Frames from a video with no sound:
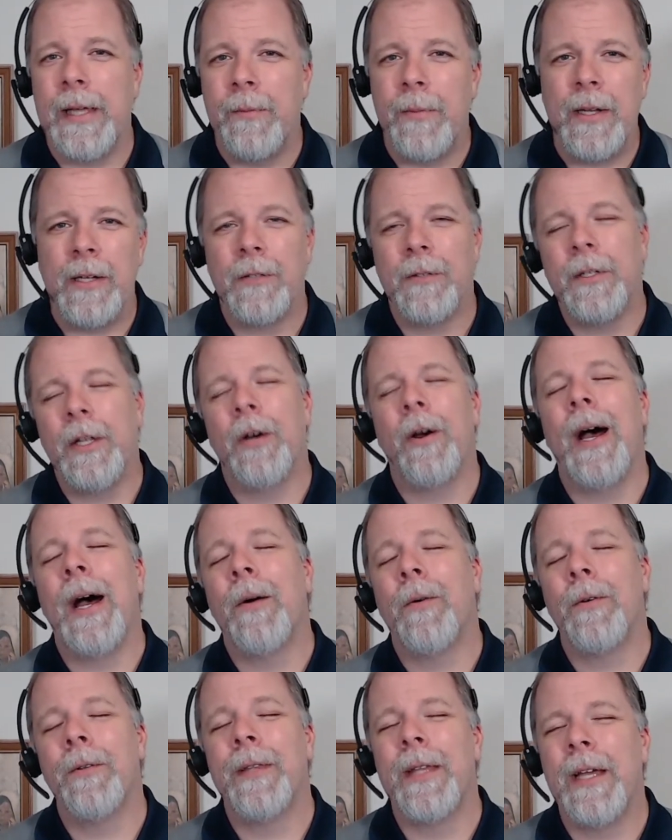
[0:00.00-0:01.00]
we don't know how
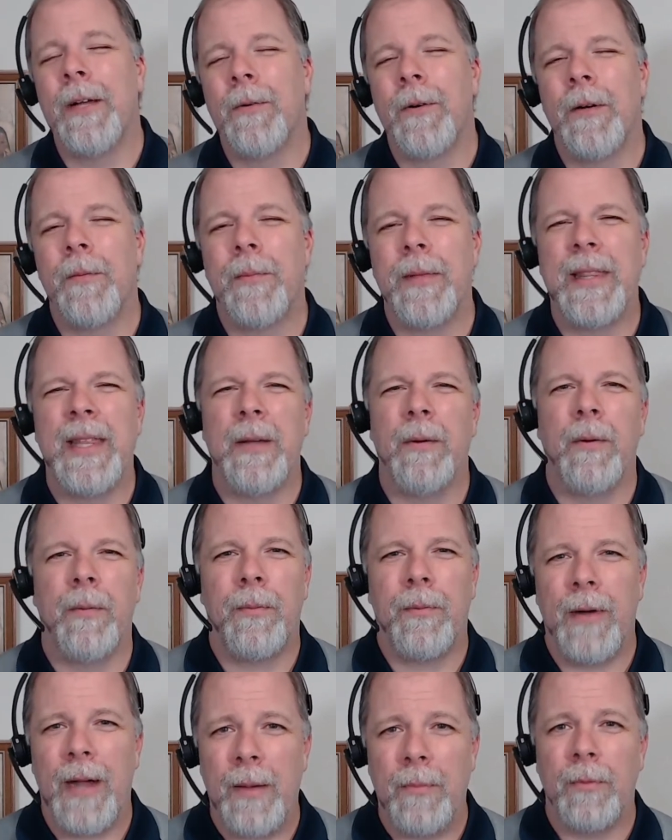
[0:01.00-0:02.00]
old they were, but they were
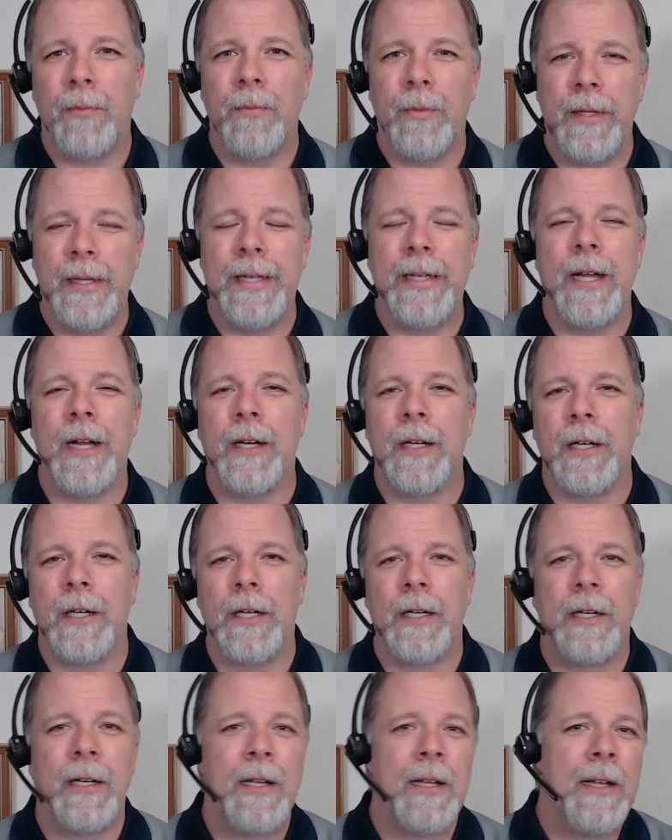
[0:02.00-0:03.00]
probably
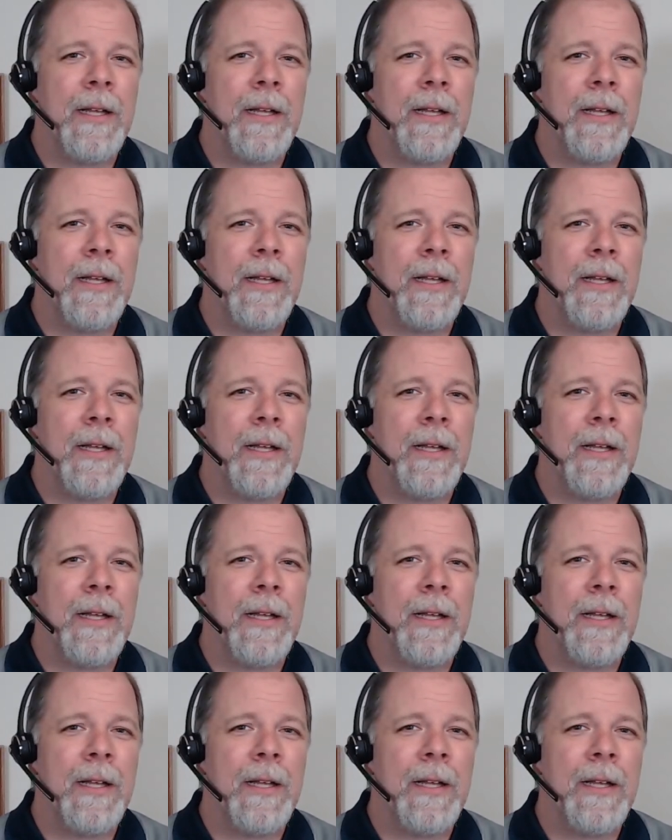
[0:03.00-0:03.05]
younger,